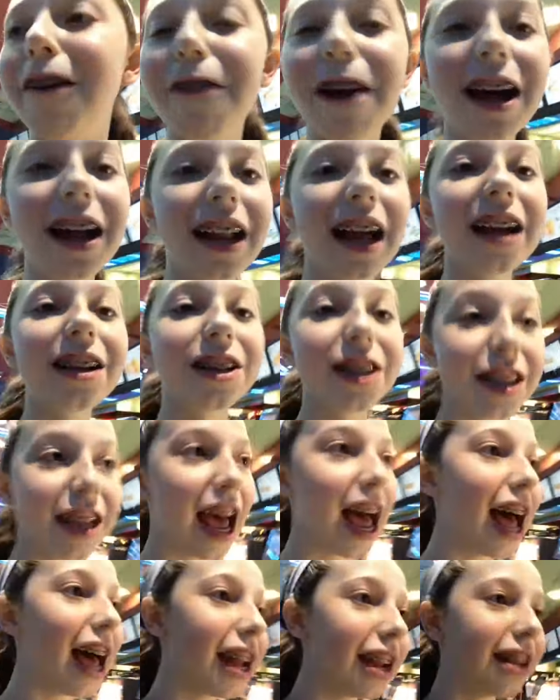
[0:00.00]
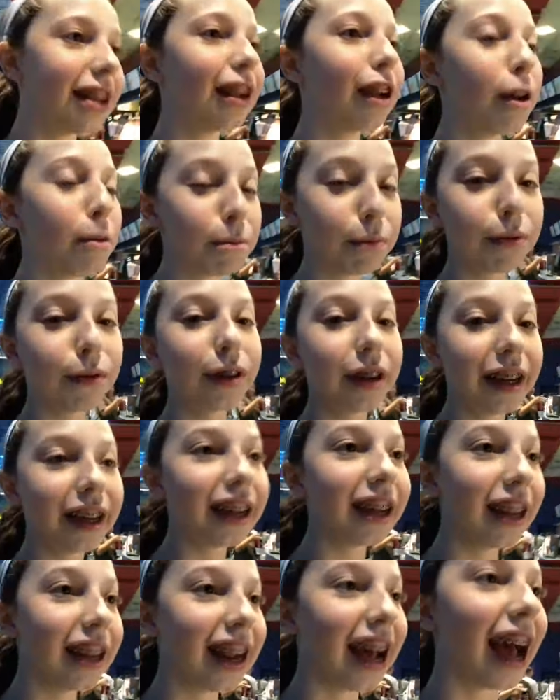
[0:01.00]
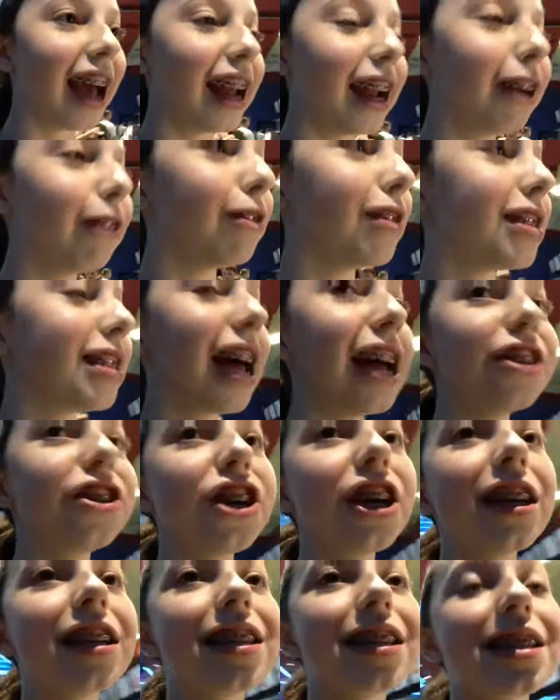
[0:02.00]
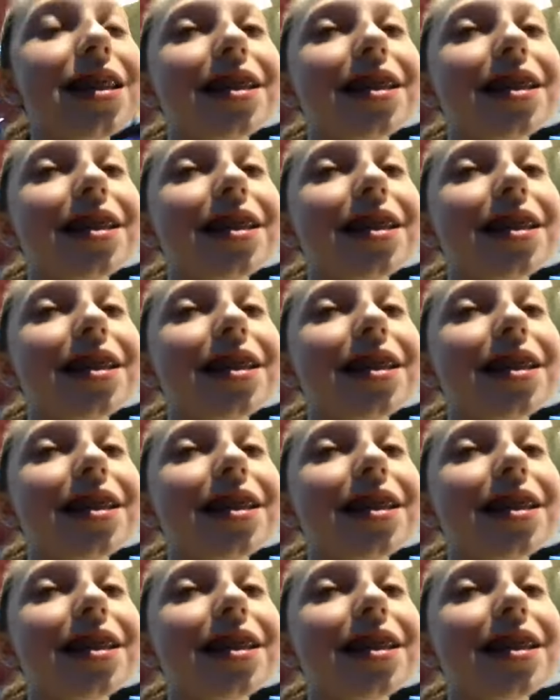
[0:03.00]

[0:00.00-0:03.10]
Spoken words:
well, I just had a pretty good night. I jinxed